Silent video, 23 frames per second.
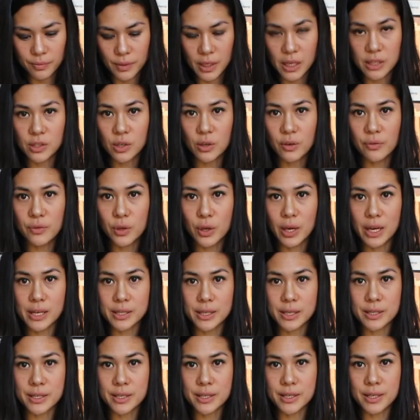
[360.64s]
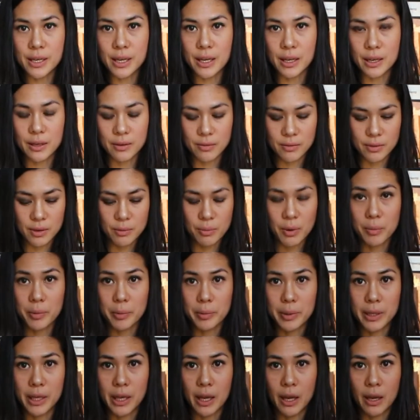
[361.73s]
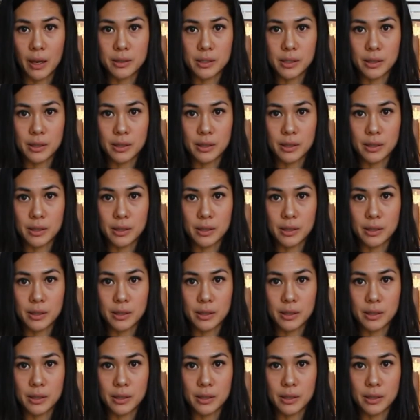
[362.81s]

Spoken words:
I don't know if you guys can see, you probably can't